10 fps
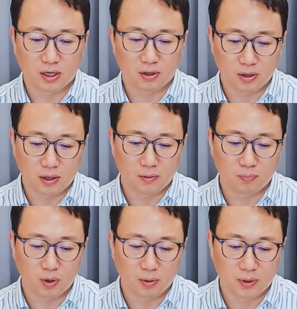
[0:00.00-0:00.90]
area
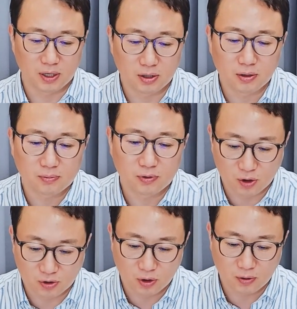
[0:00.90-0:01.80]
will be
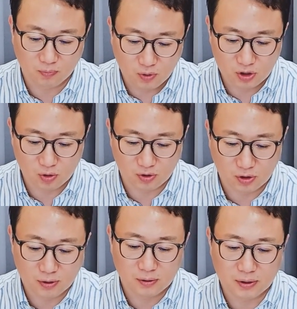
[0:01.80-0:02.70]
further reduced.
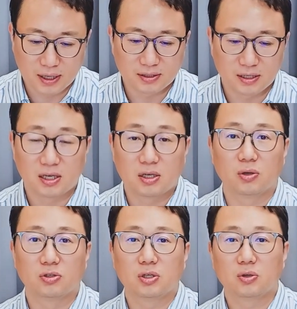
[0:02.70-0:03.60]
Let's take a
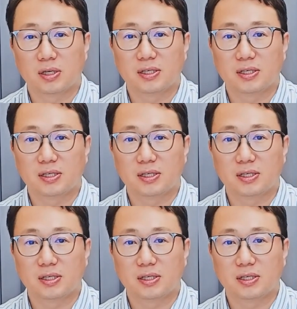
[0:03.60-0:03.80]
closer look at the